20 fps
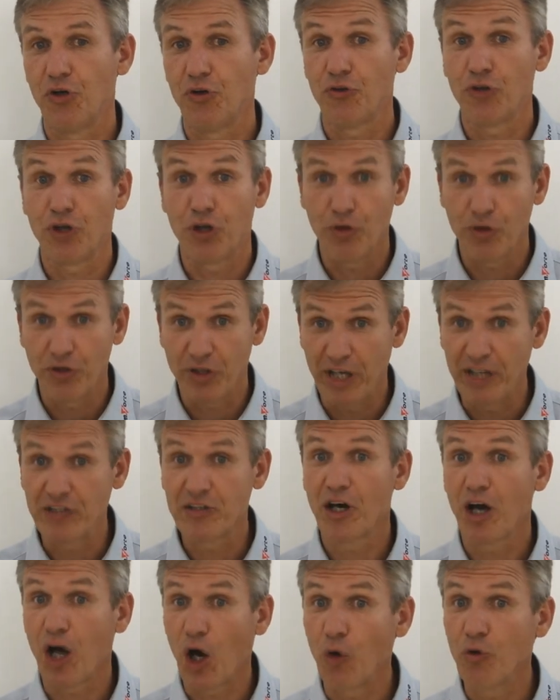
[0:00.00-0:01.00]

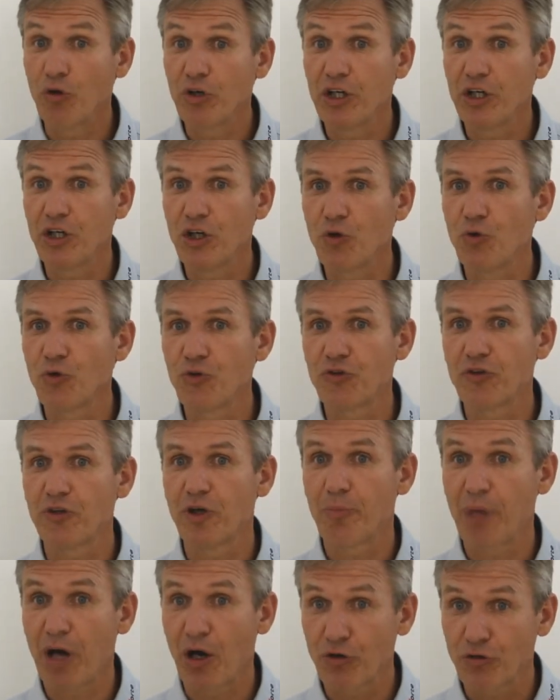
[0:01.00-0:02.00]
SecurData only
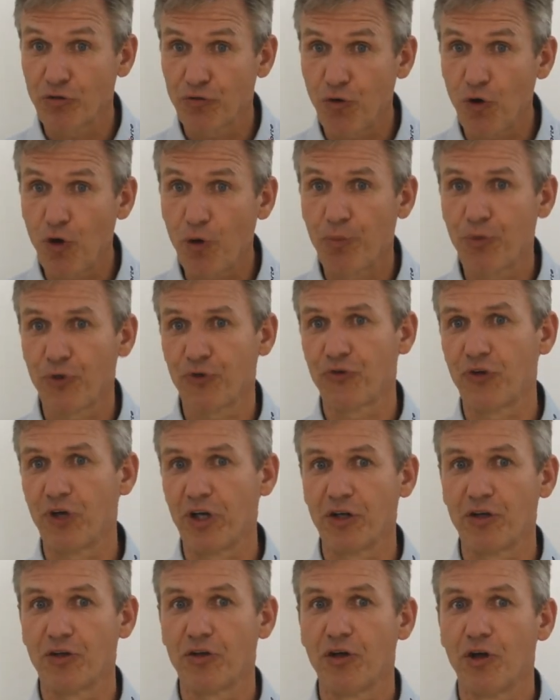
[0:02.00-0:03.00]
used about
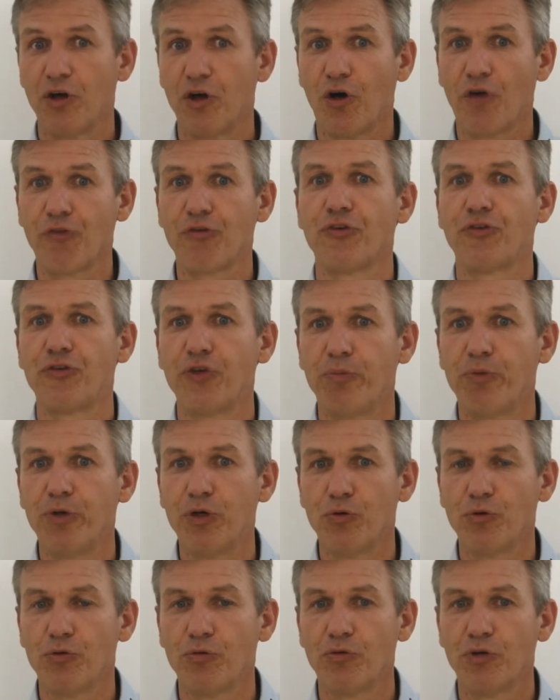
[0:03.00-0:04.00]
4% of the
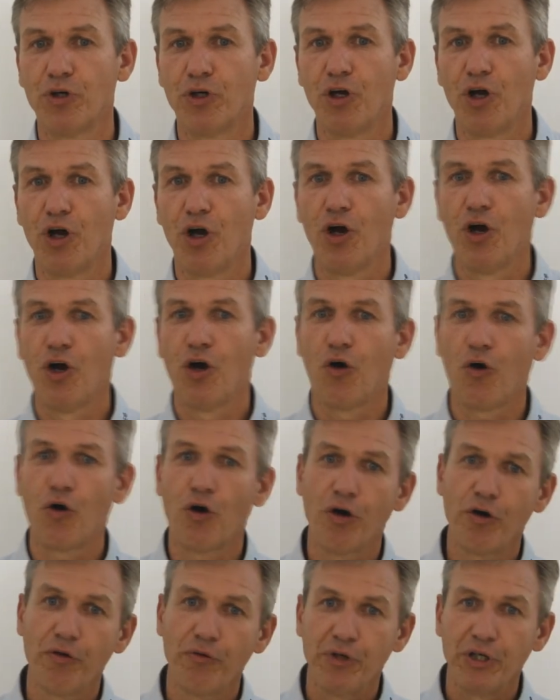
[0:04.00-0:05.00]
CPU,
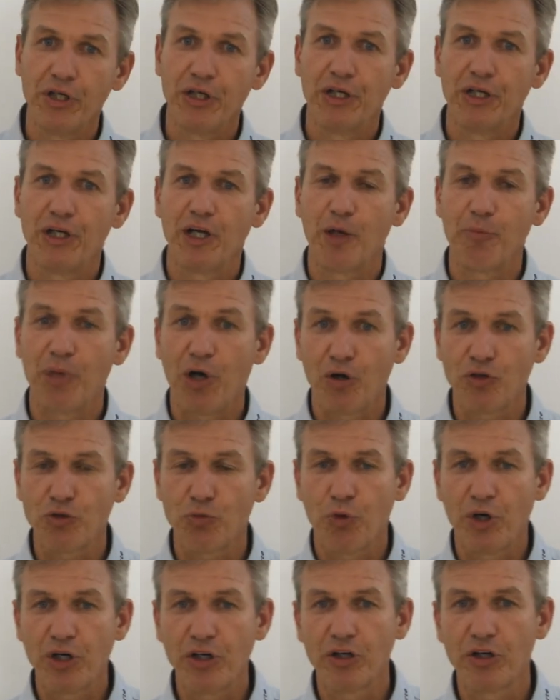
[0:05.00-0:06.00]
or
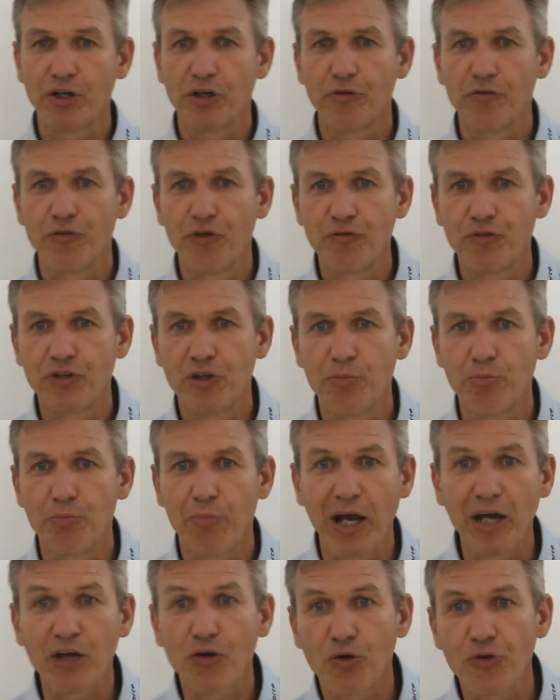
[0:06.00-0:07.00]
about 115
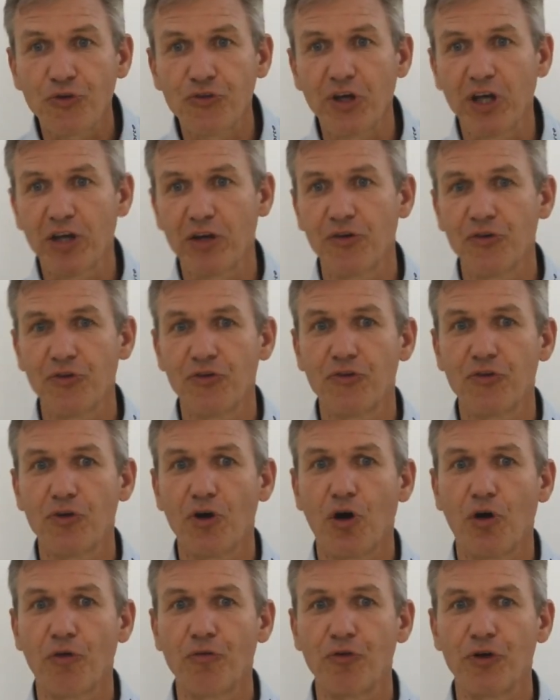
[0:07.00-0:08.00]

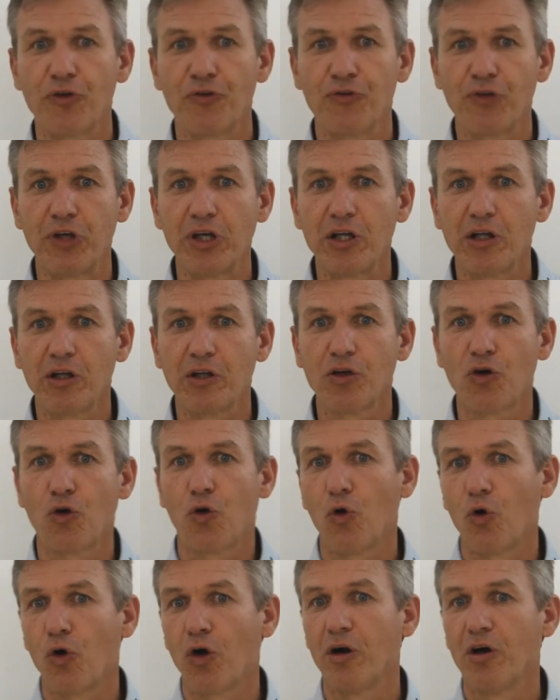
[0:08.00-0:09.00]
microseconds of a single
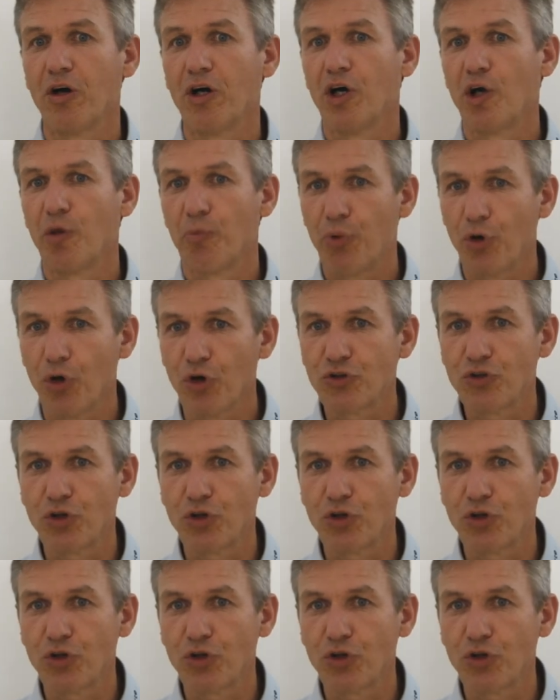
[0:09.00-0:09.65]
core per